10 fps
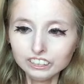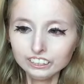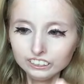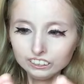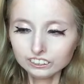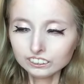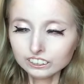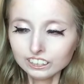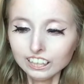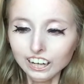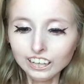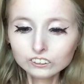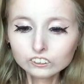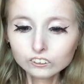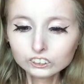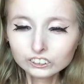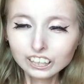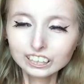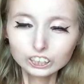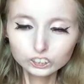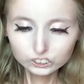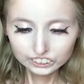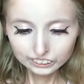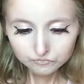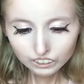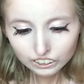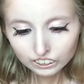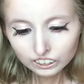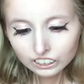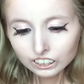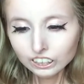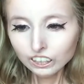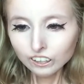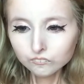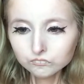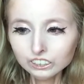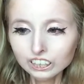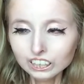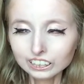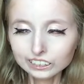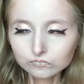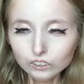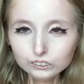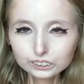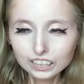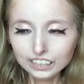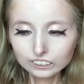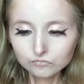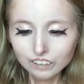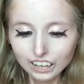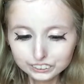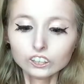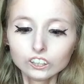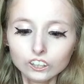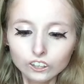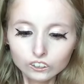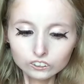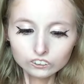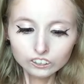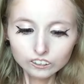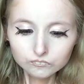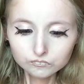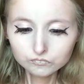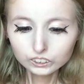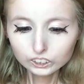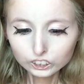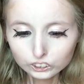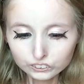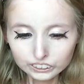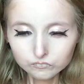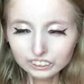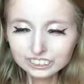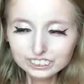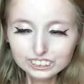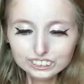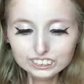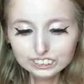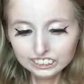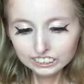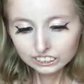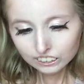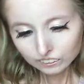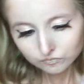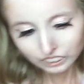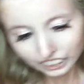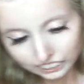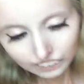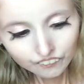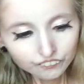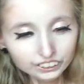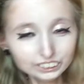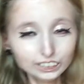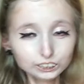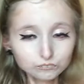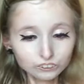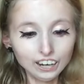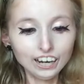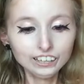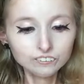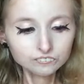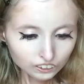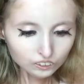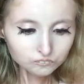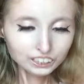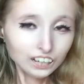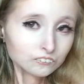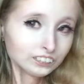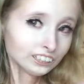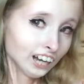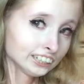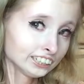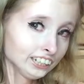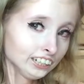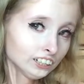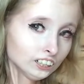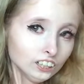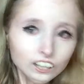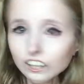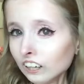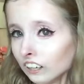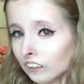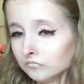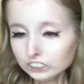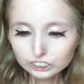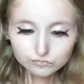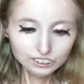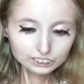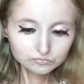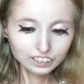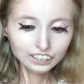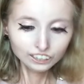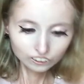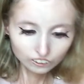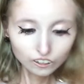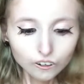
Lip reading: it, and then I don't know, like a cream. Like most hair masks are cream consistency, but this is a spray, and I really like it. It just makes my hair